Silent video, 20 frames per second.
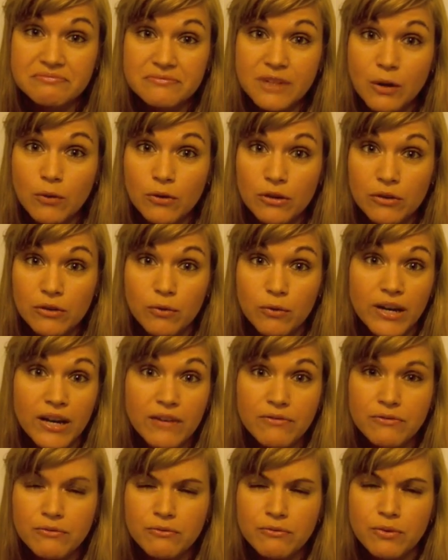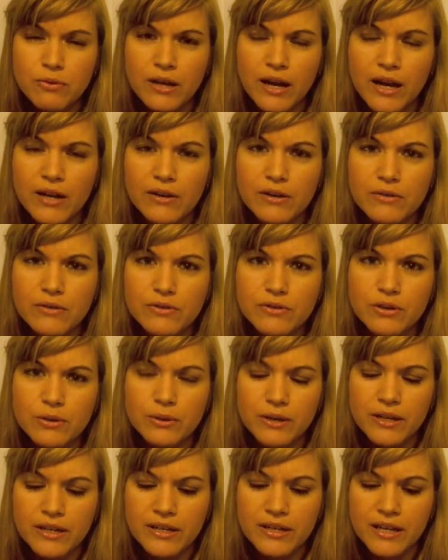don't even know
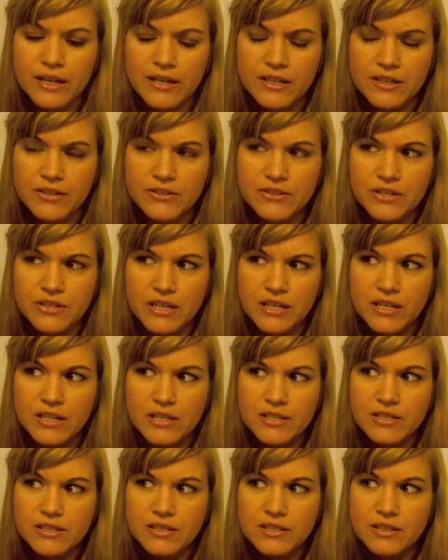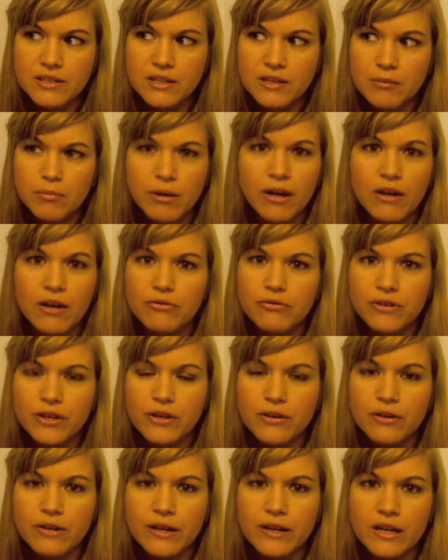what Canadians eat, but I'll
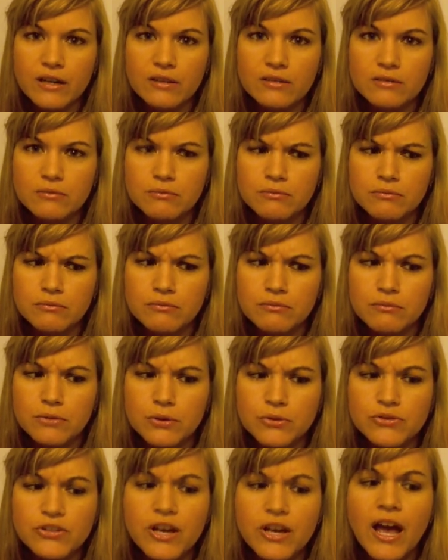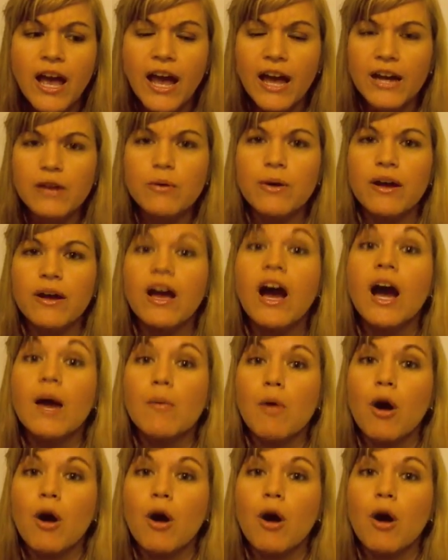figure it out. Moose. Anyway, I'm